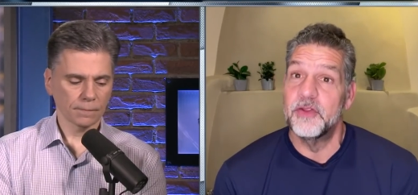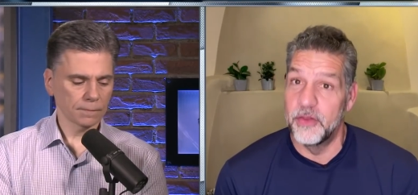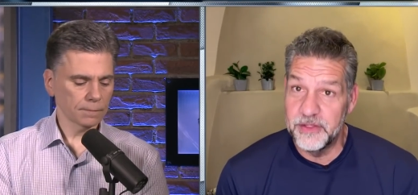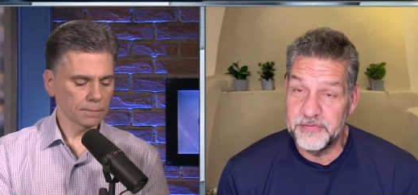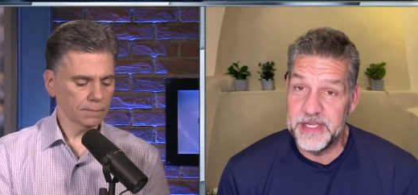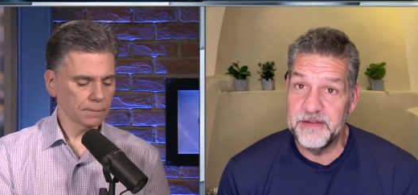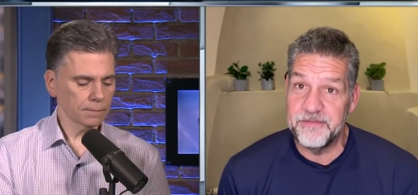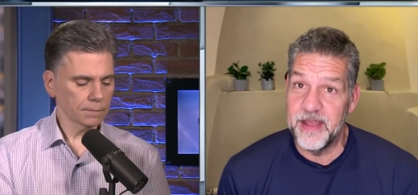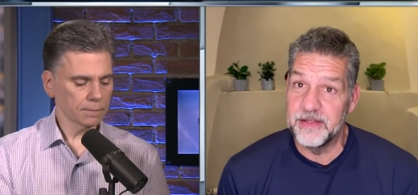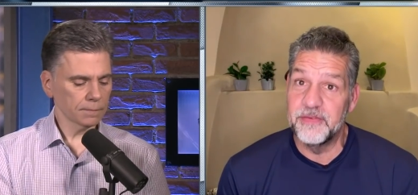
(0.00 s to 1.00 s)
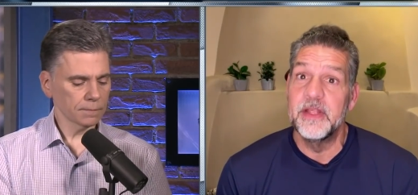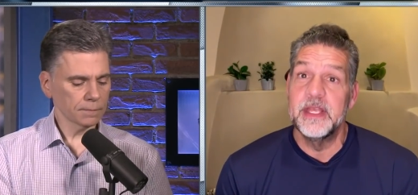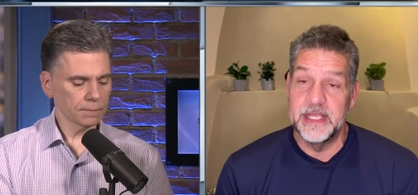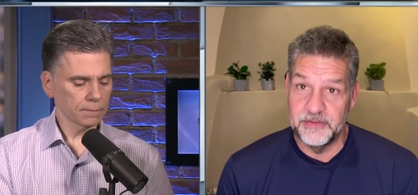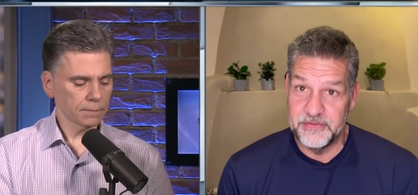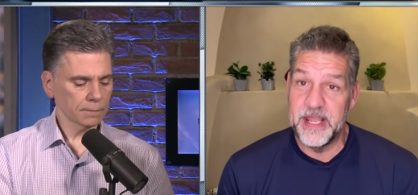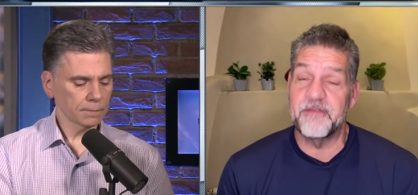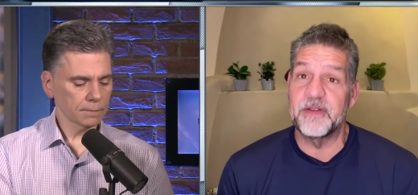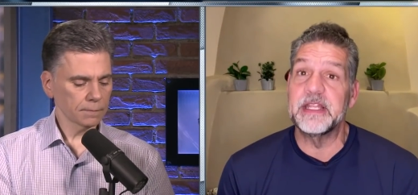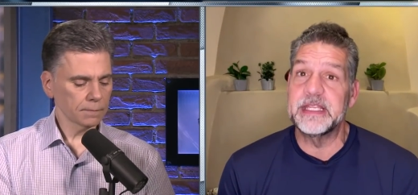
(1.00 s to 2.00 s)
Speaker 1: So this defense is
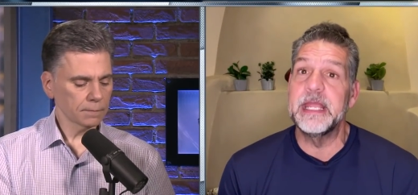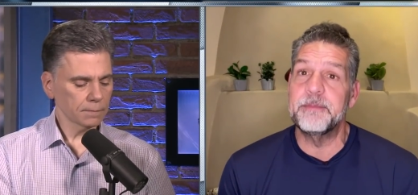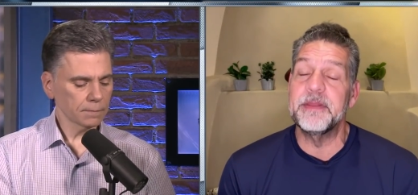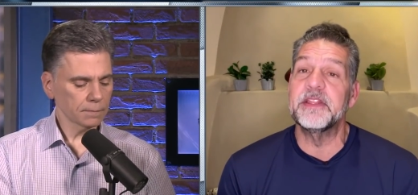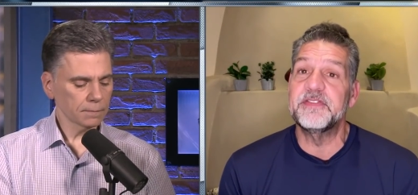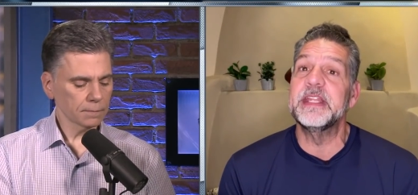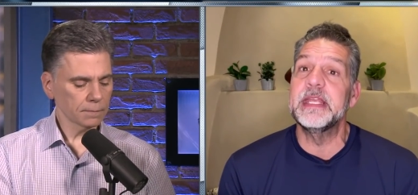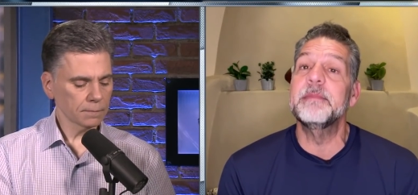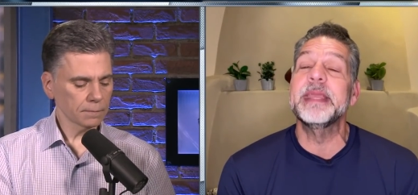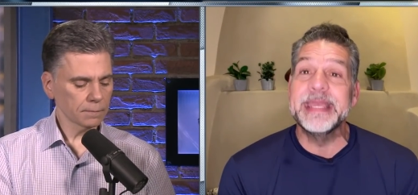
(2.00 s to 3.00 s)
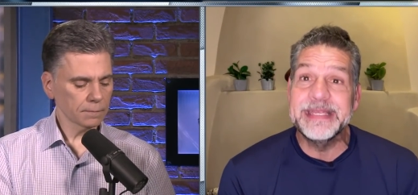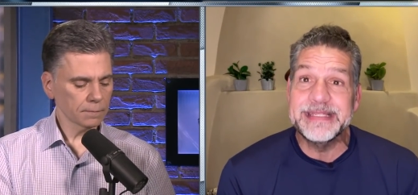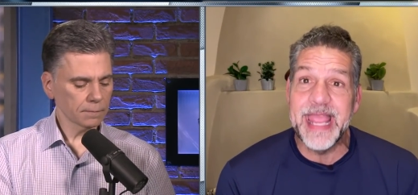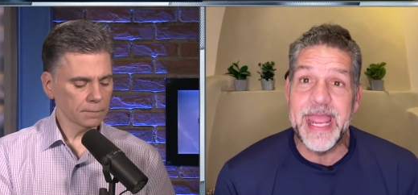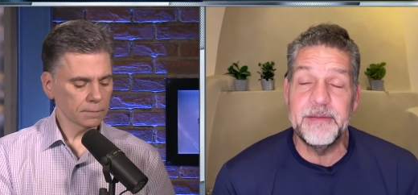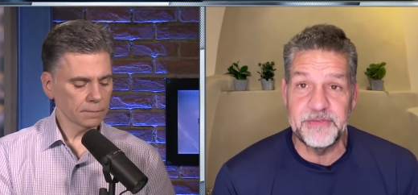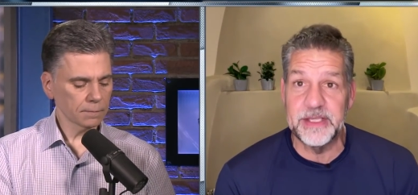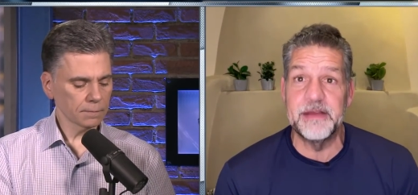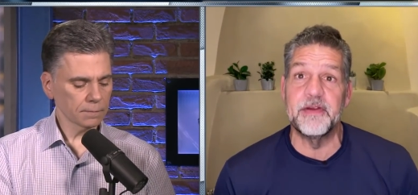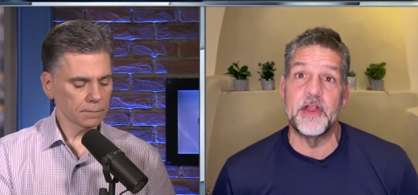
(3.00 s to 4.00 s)
definitely keeping this team in games
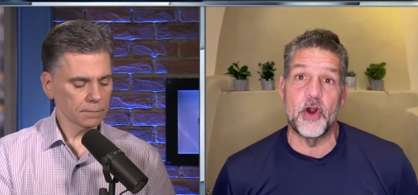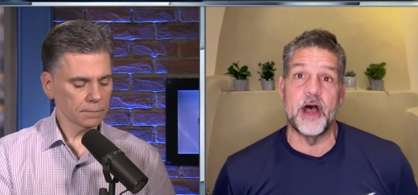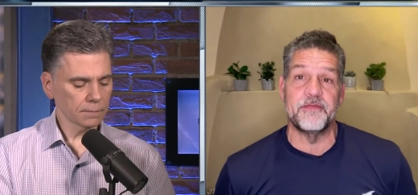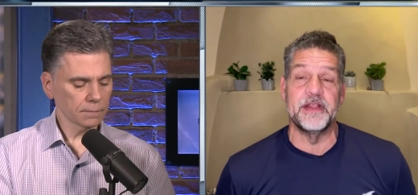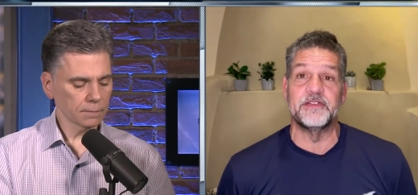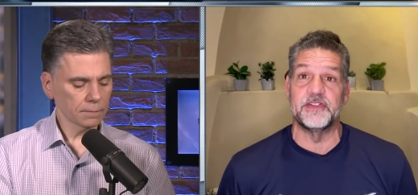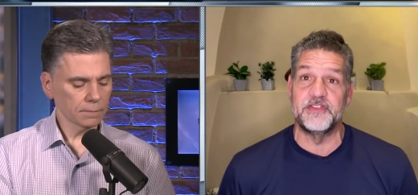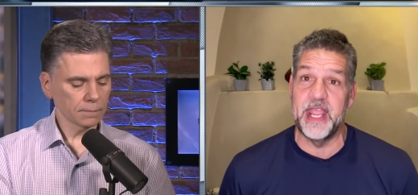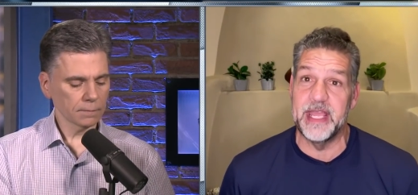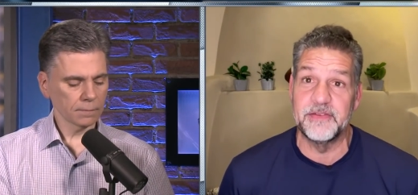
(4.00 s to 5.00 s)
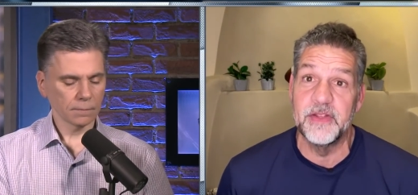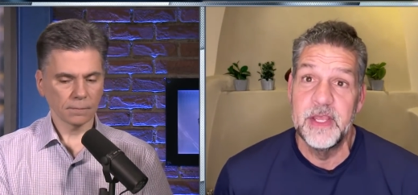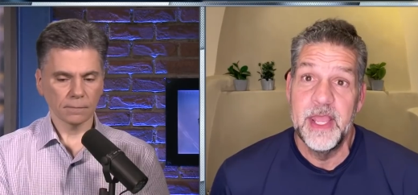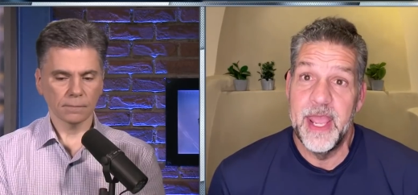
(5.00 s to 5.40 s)
and giving their offense a chance.